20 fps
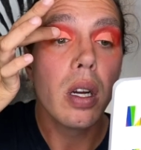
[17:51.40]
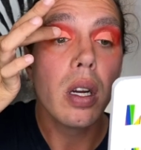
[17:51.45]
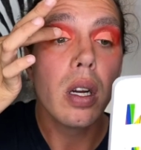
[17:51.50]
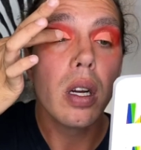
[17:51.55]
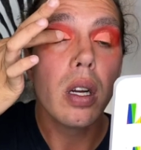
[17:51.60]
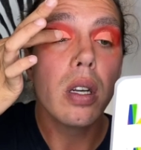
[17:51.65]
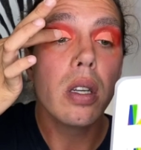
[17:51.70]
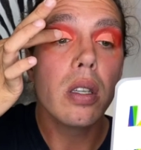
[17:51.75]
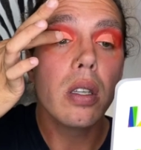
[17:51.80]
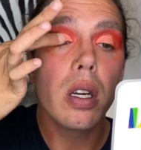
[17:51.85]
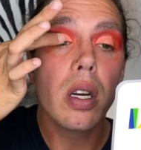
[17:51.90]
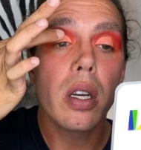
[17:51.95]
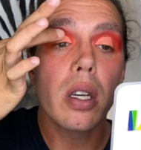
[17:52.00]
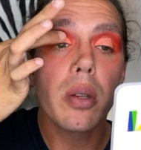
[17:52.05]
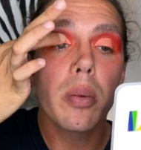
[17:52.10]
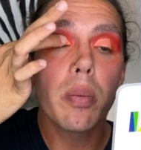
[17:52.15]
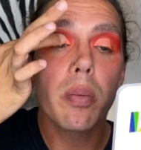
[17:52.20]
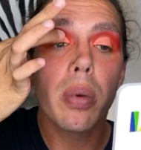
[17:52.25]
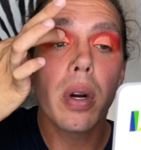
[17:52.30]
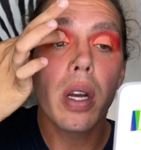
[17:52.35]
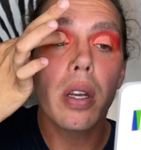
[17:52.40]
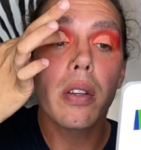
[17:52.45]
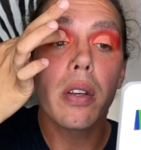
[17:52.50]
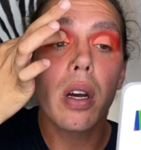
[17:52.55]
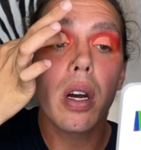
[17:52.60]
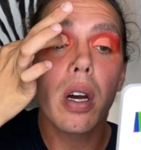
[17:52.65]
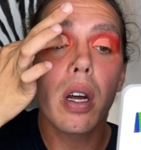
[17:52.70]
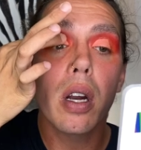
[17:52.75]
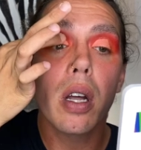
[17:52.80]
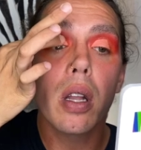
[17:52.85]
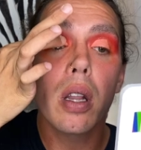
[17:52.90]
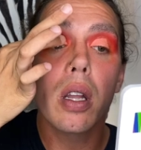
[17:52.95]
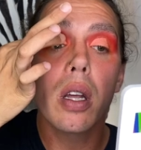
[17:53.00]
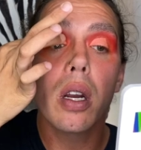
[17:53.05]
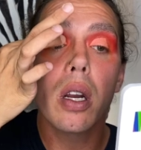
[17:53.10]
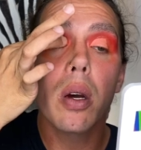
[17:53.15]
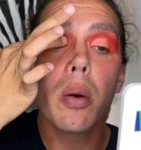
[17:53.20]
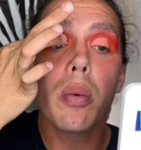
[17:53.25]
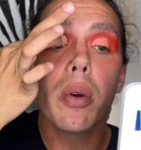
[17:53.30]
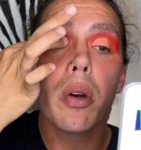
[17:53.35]
and just press on a
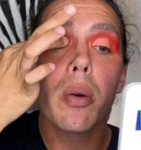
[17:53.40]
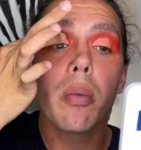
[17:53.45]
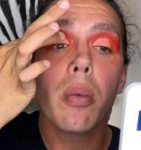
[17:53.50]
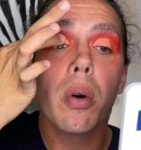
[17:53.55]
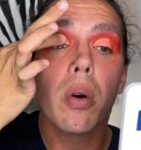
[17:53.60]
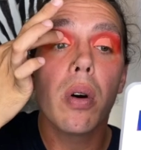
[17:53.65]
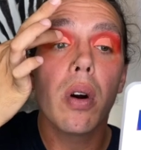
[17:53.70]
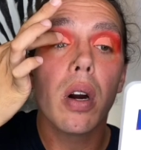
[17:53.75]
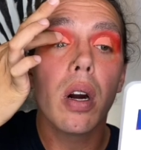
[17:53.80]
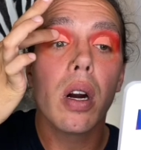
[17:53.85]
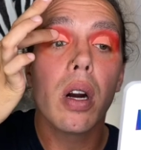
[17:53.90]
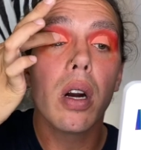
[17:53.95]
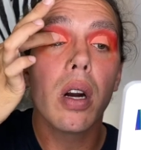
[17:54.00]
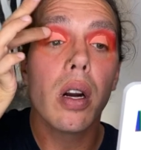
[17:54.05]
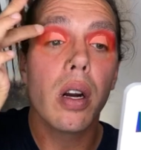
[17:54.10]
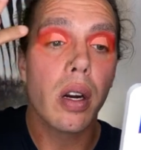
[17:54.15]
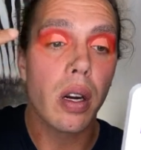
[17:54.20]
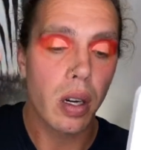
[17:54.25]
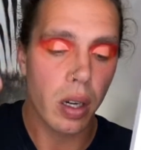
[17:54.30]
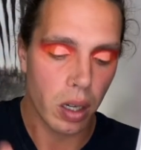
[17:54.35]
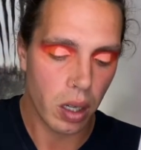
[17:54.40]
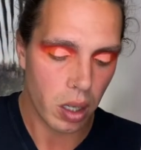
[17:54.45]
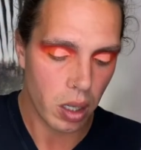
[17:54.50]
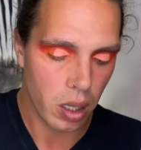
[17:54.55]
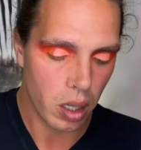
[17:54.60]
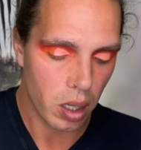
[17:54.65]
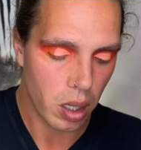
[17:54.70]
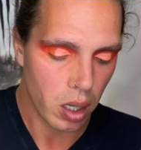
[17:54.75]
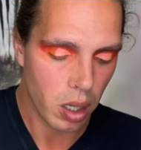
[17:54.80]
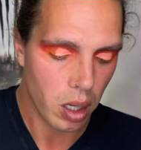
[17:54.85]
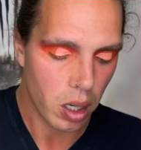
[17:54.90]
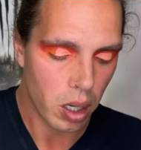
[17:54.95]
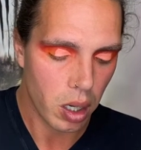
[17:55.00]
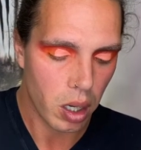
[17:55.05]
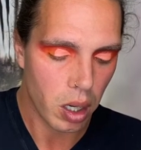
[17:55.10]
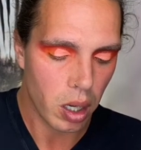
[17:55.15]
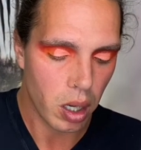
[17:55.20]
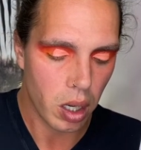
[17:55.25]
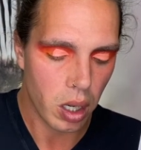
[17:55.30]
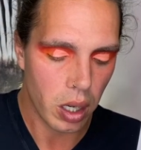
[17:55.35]
little bit more
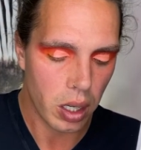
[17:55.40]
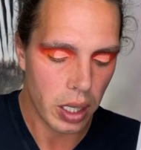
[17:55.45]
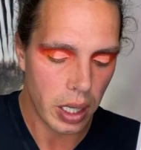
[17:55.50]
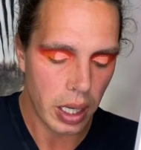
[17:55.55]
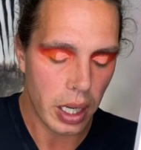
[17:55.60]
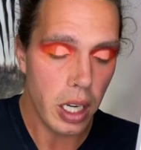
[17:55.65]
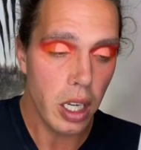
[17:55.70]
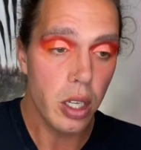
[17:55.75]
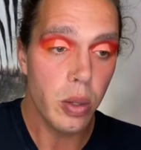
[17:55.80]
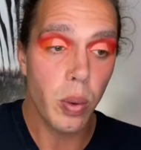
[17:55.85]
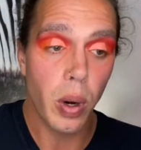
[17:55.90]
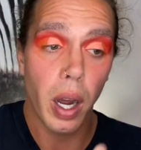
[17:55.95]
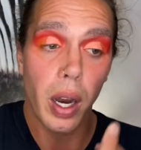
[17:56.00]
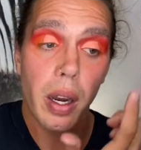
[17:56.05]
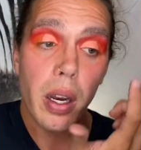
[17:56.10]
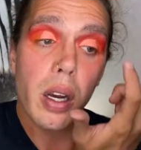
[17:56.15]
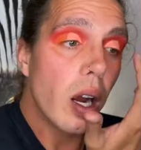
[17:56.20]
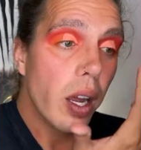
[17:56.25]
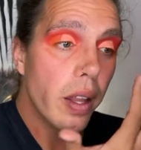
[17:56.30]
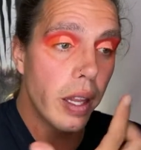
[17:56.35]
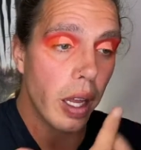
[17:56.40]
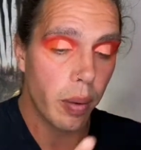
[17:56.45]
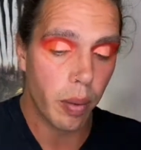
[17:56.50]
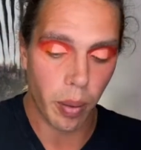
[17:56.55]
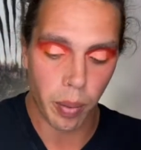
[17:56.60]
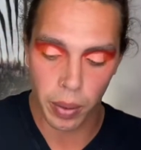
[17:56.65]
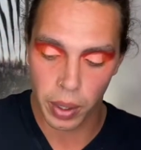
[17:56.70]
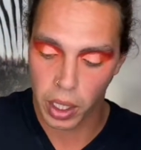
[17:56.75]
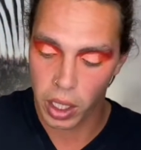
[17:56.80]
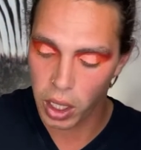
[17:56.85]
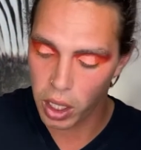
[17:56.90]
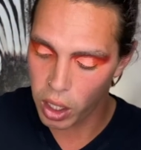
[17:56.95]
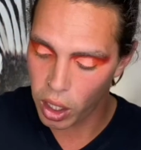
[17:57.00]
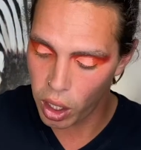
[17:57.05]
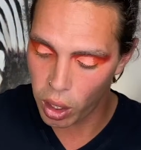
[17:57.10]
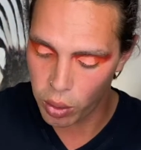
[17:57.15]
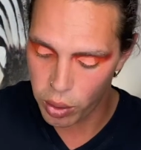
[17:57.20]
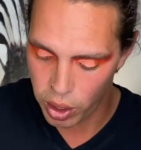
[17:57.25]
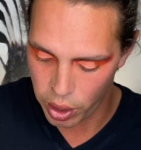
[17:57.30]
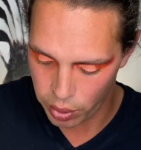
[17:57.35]
onto each one. And then what we're gonna
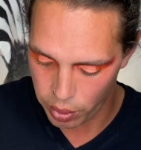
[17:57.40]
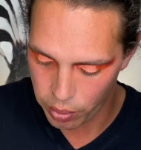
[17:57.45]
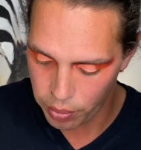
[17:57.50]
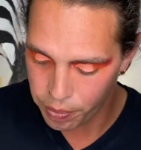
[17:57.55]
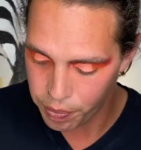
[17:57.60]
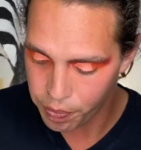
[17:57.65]
go do